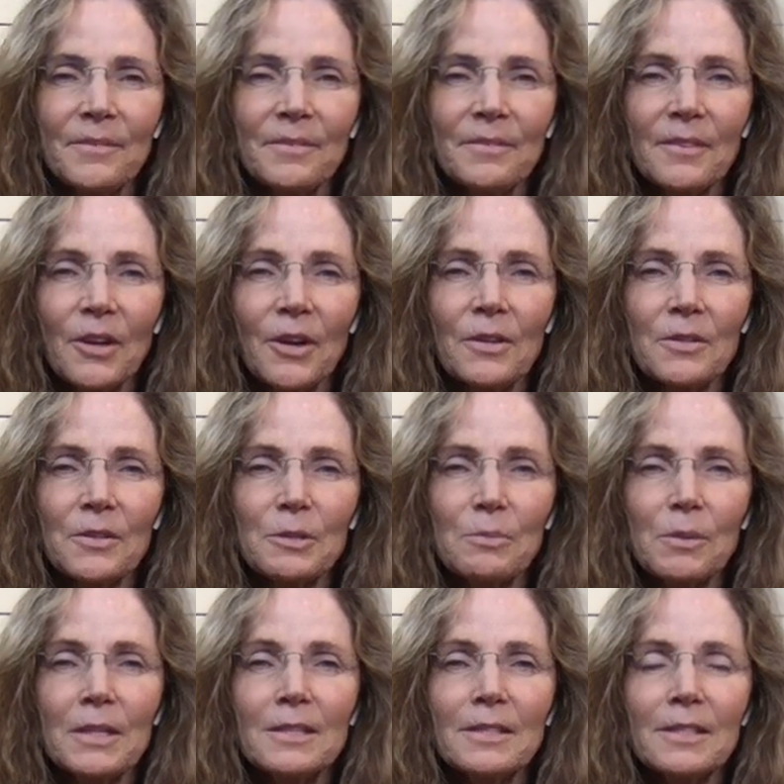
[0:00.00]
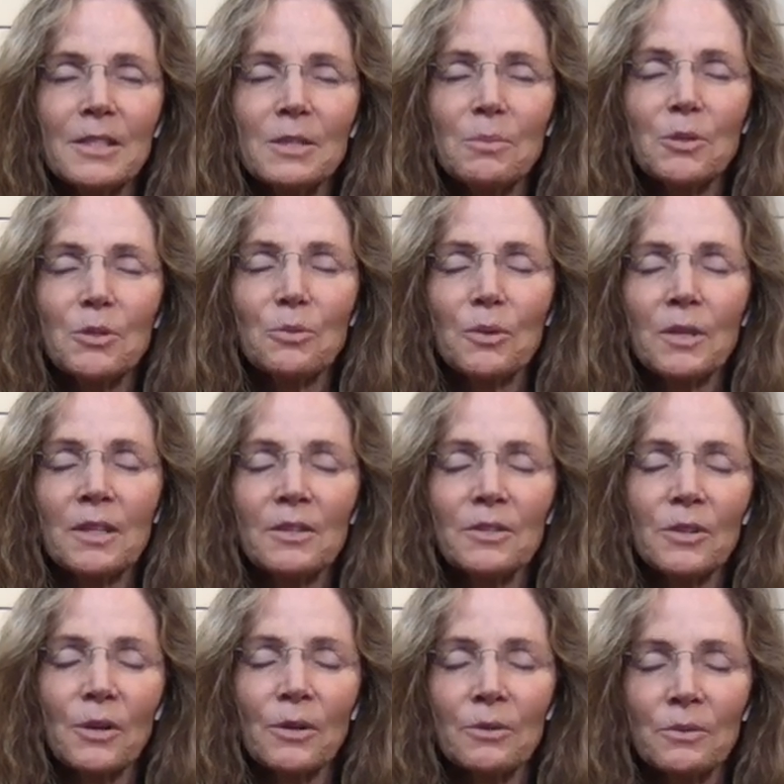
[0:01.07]
and the spaces between the
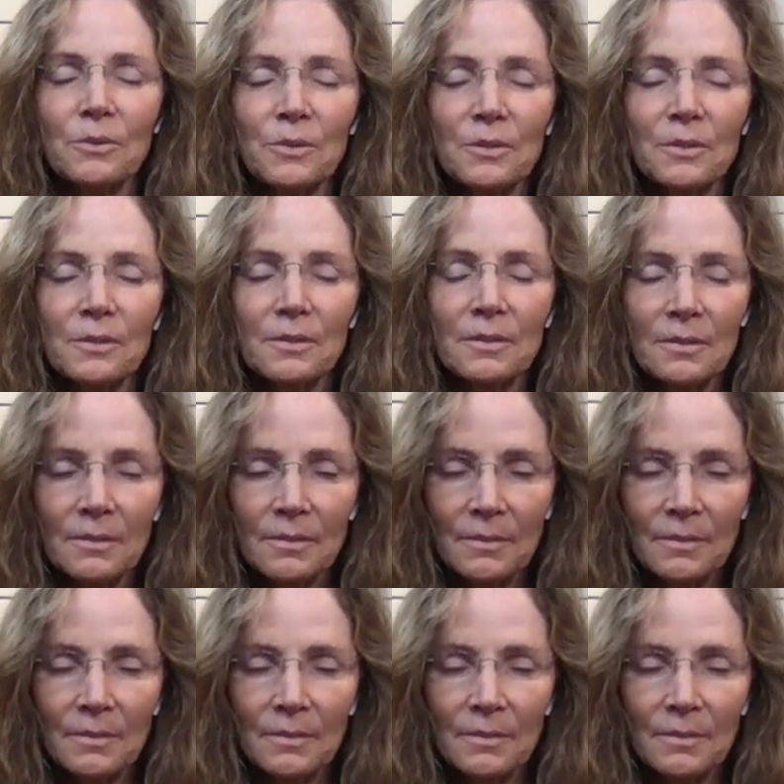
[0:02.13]
toes.